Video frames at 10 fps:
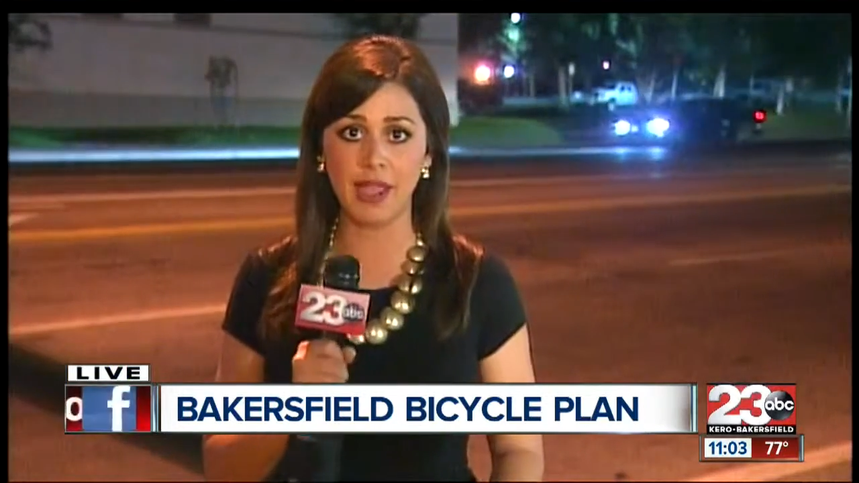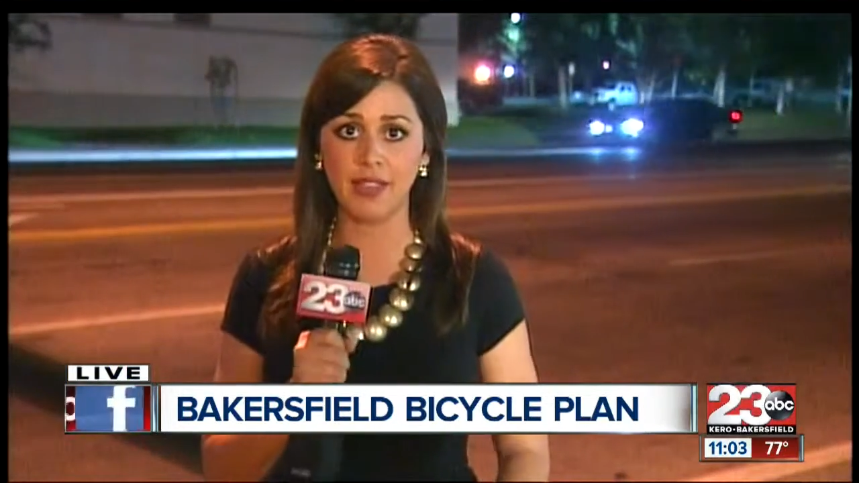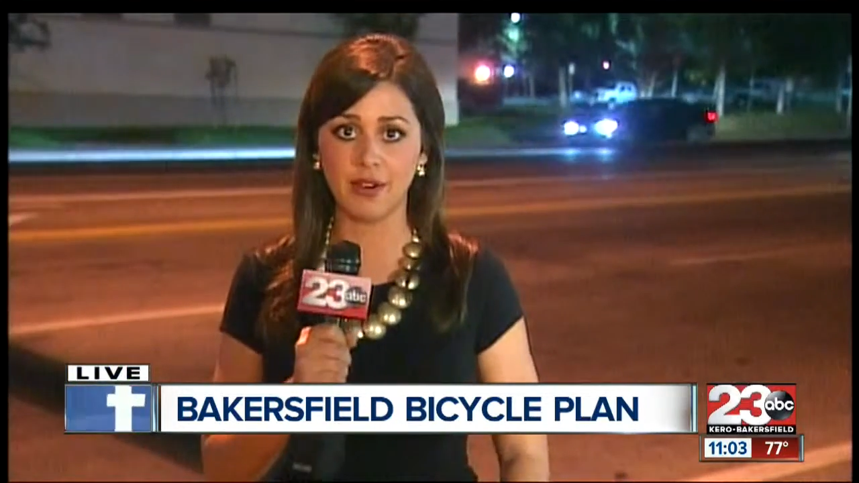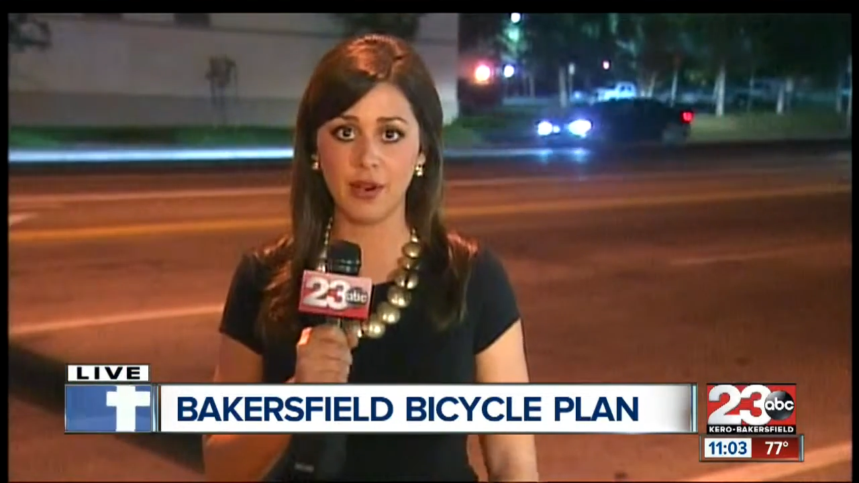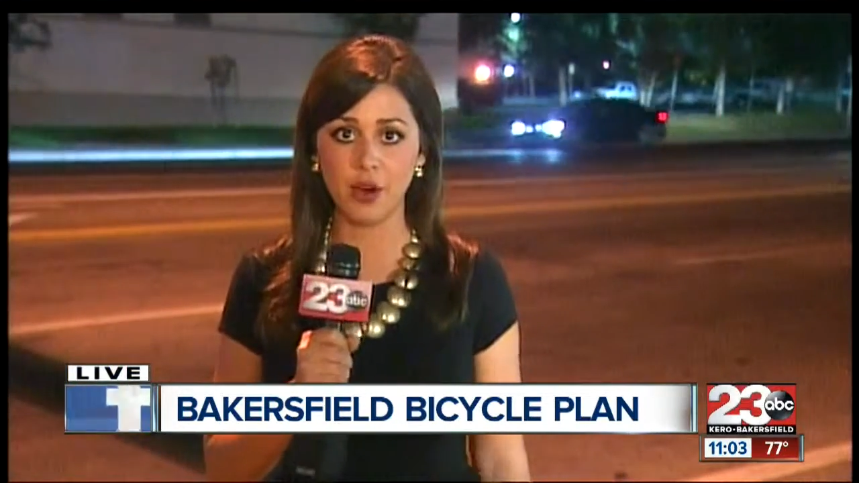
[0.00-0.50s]

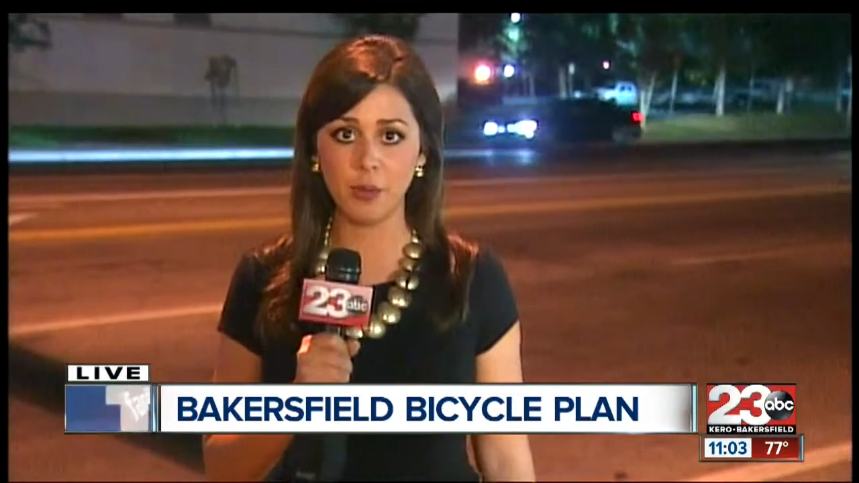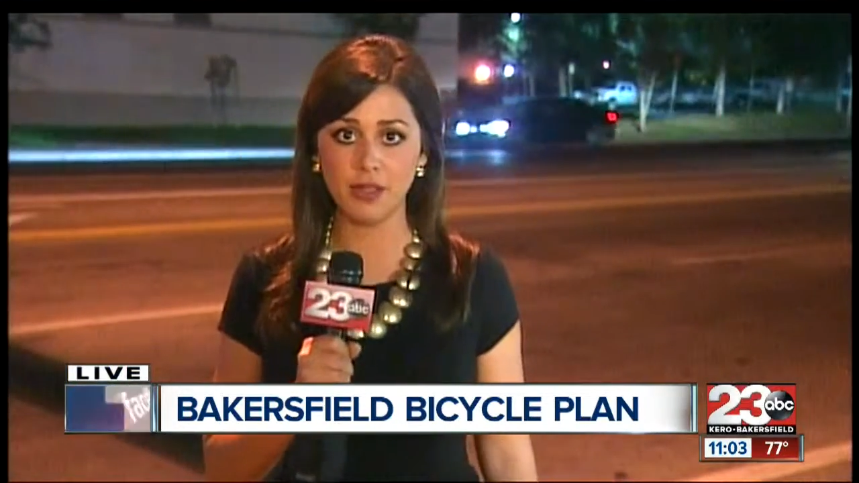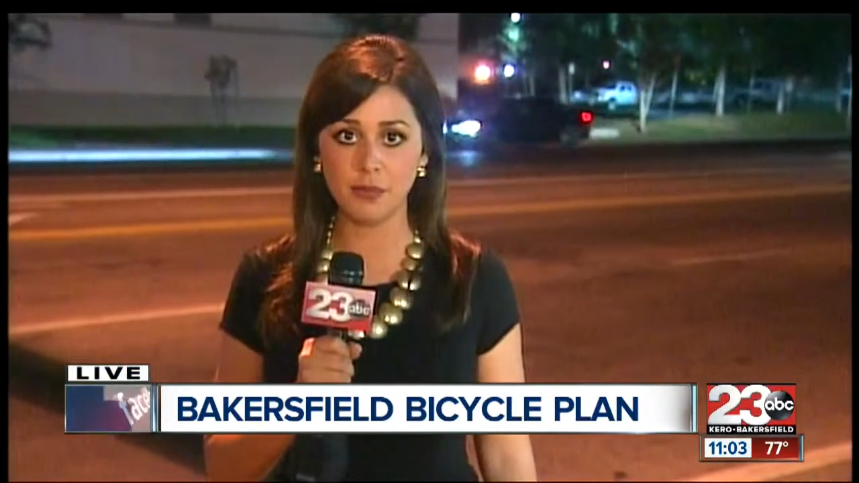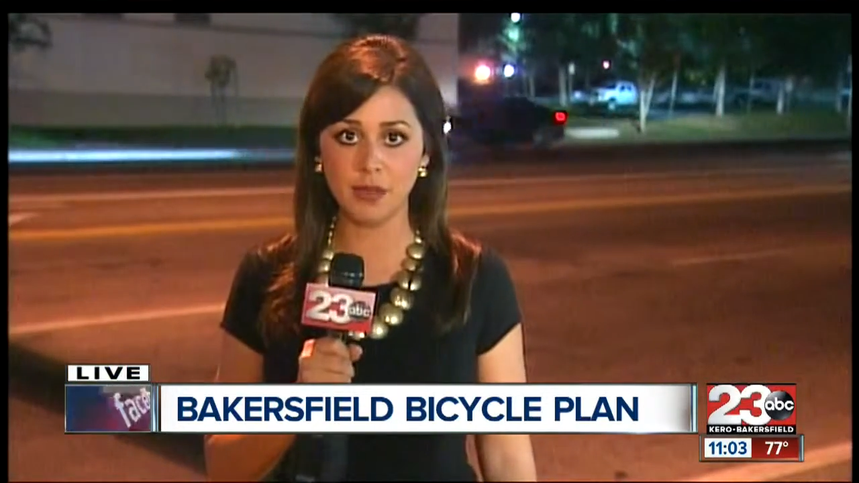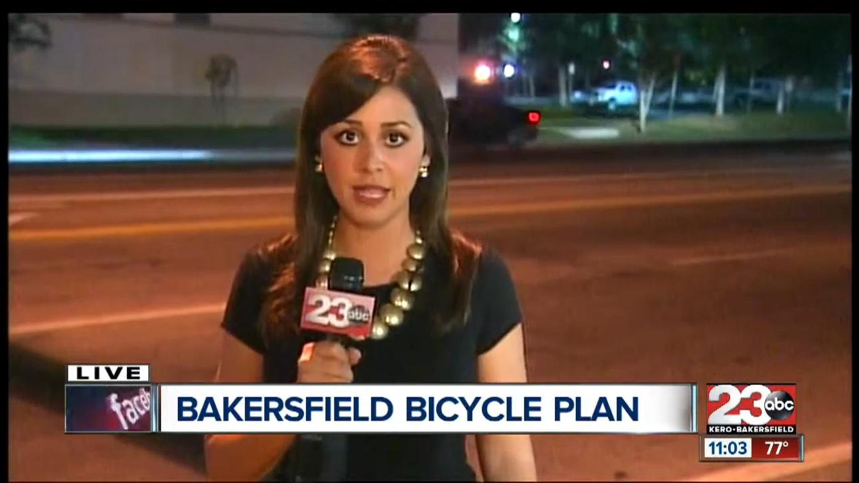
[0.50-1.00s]
and they're
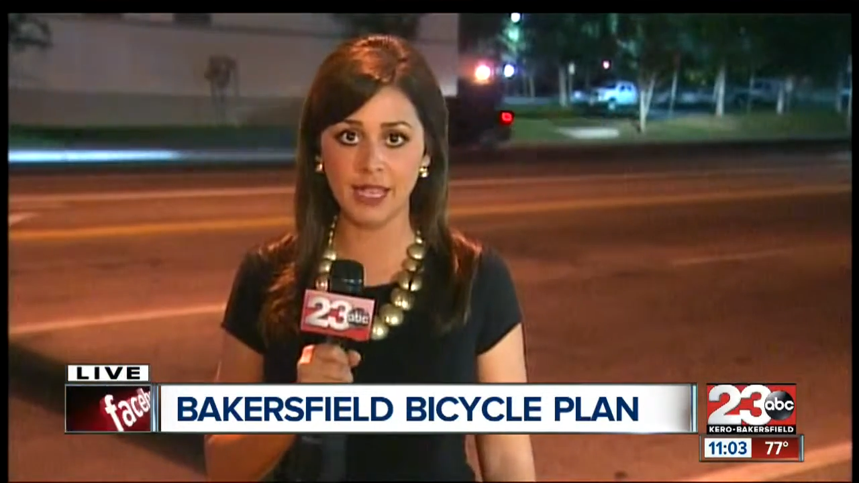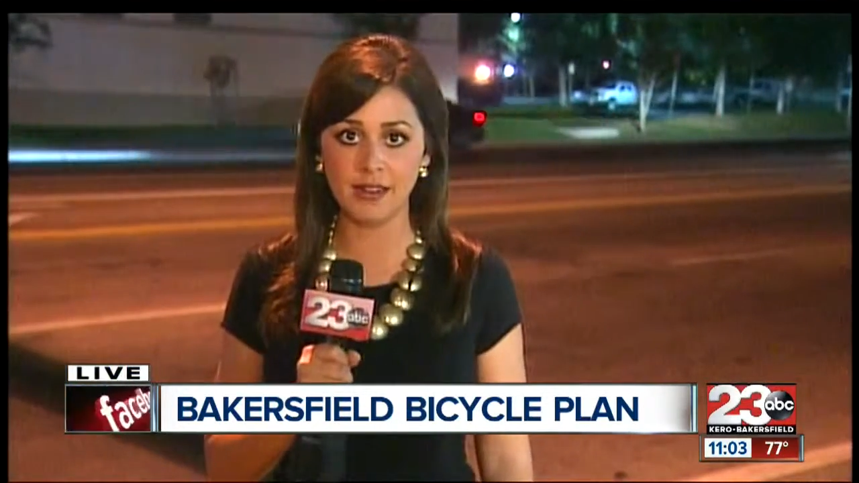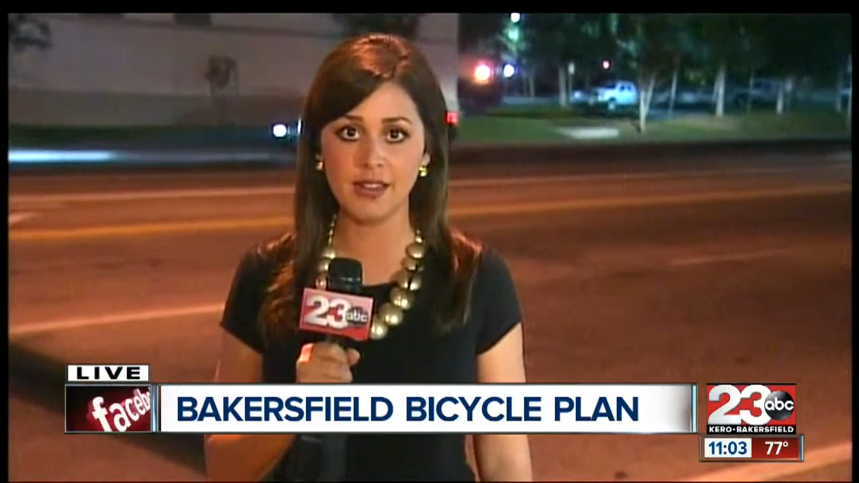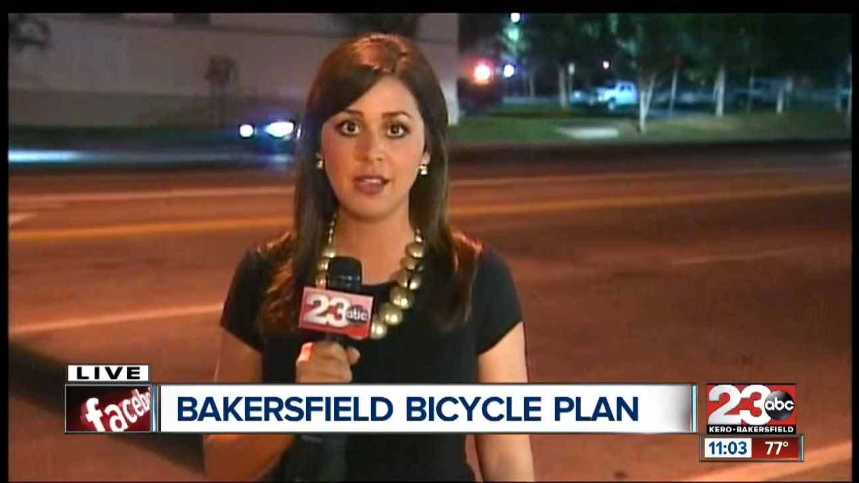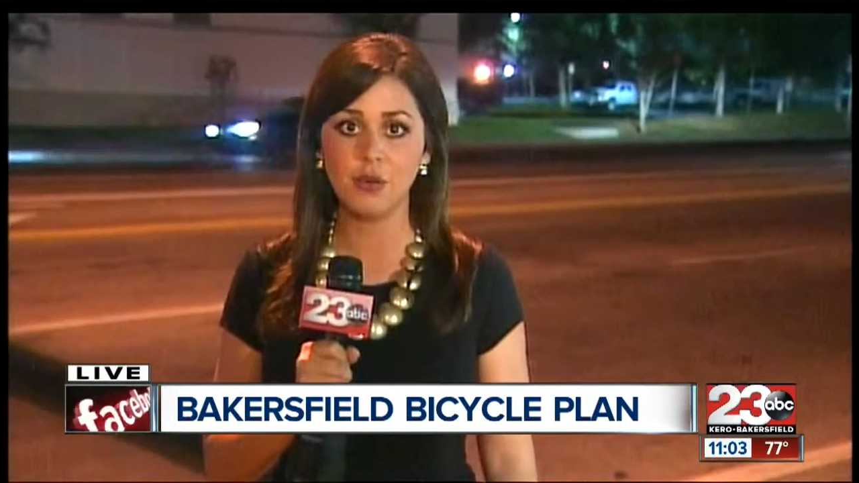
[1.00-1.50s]
hoping the
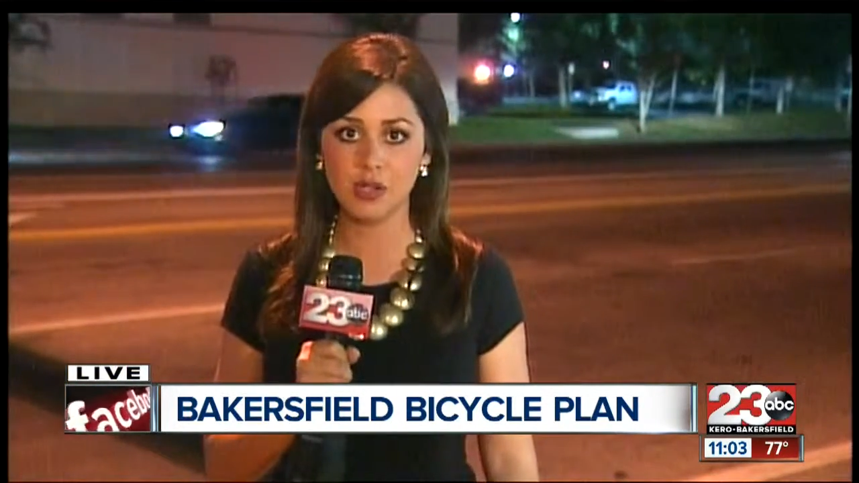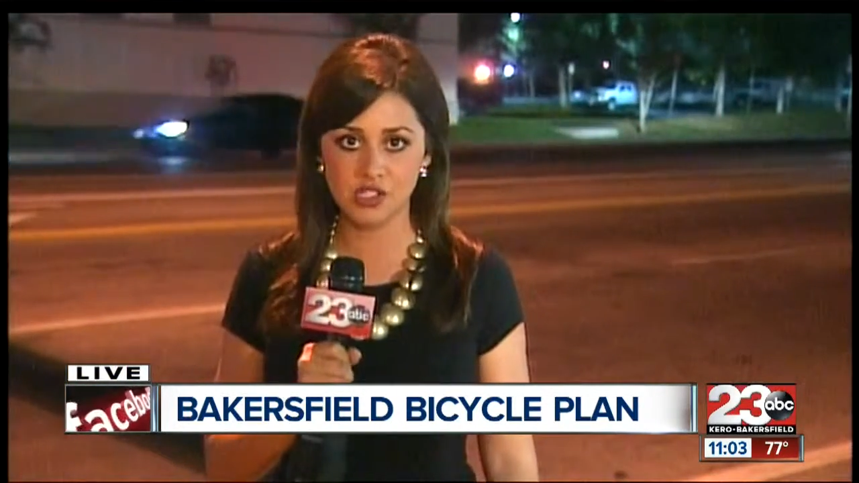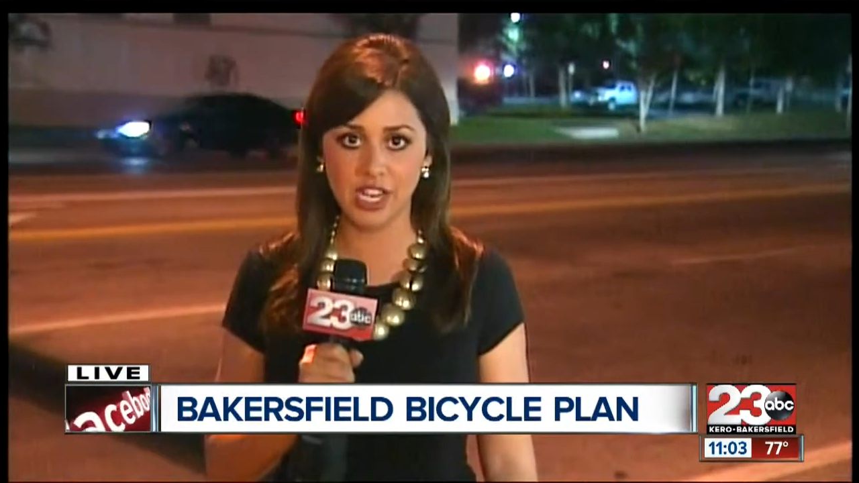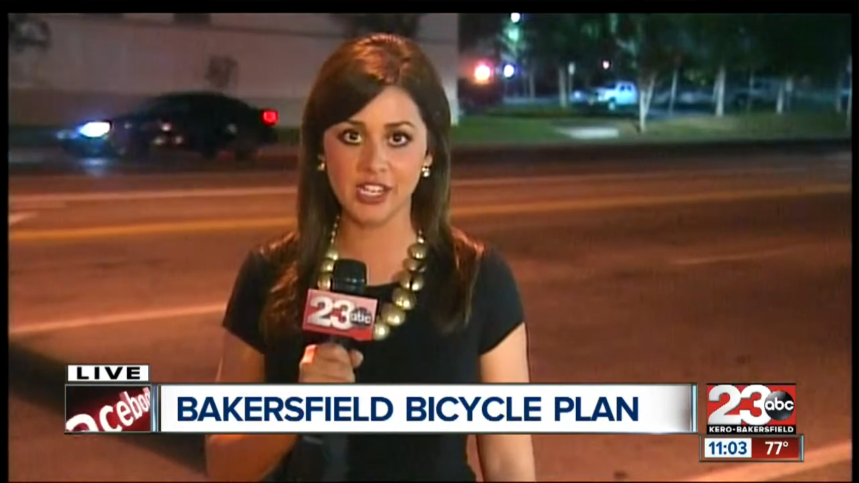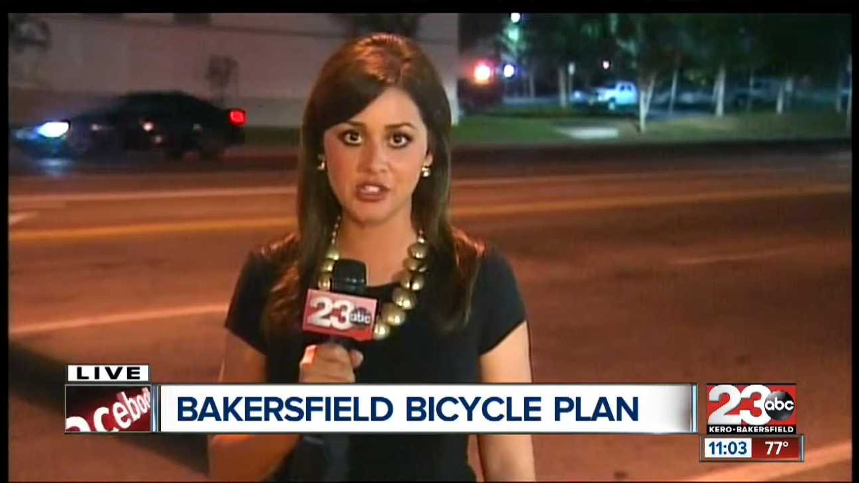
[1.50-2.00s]
plan will
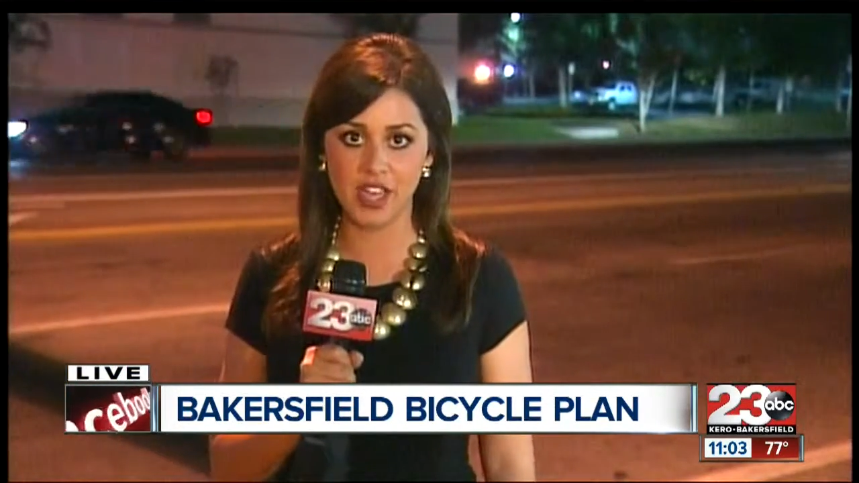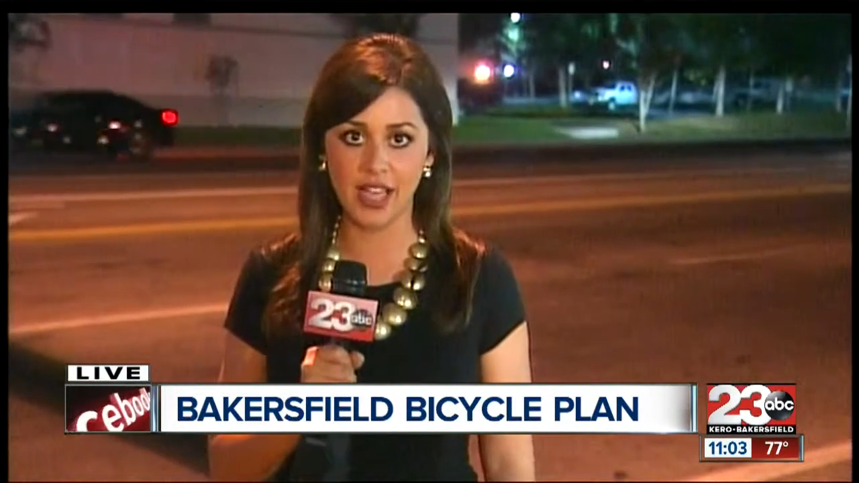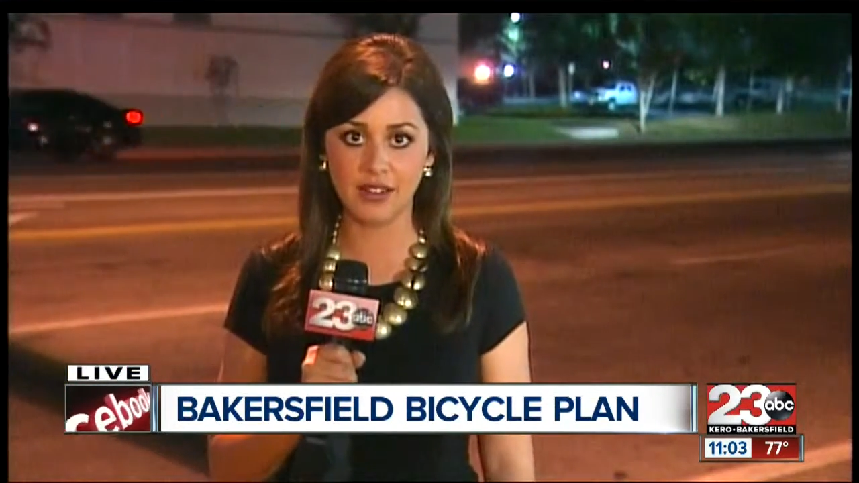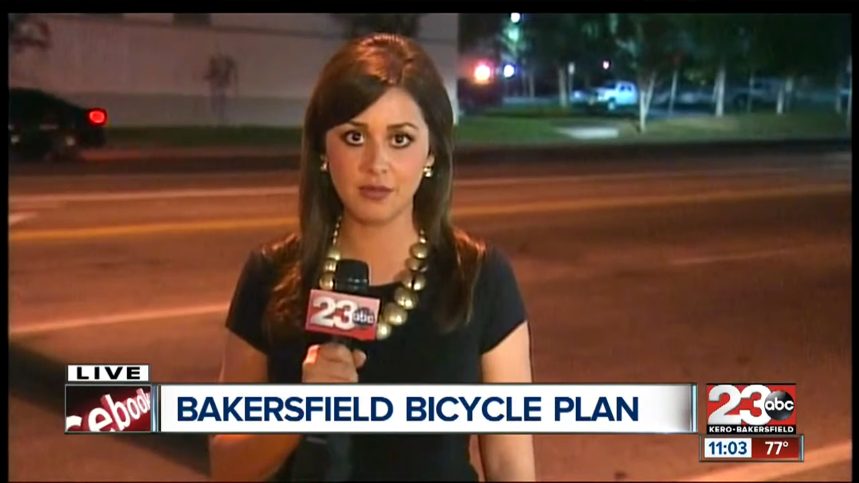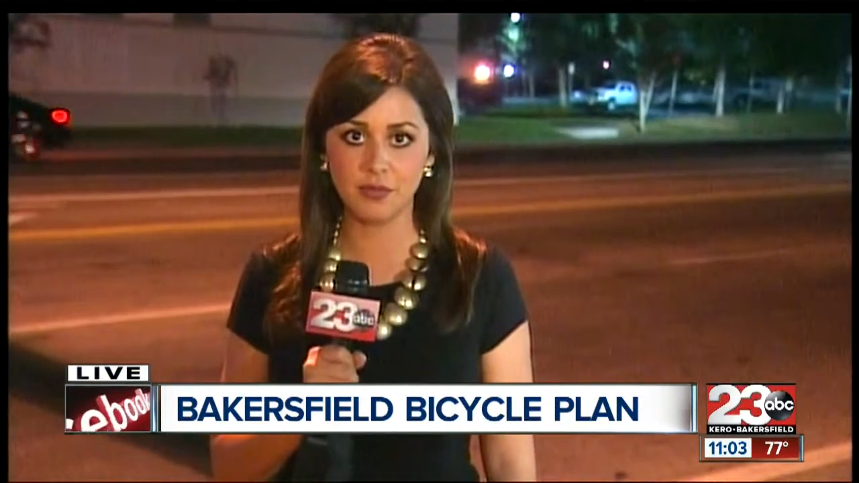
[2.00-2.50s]
change
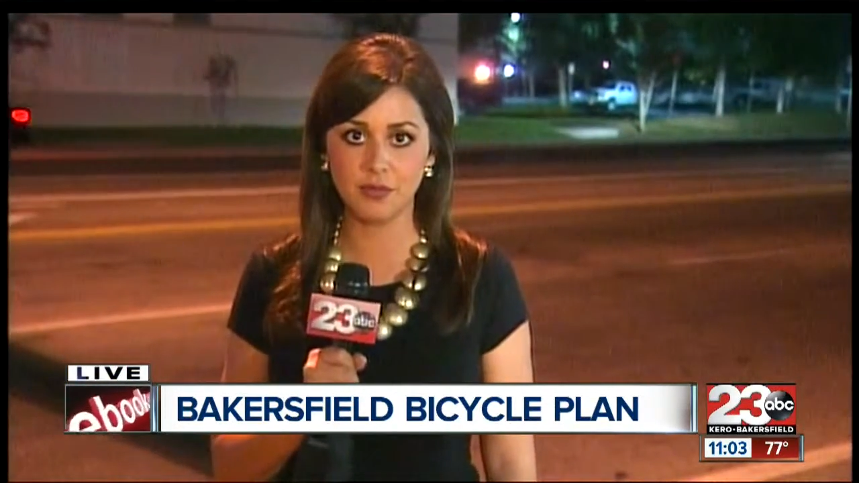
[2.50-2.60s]
that.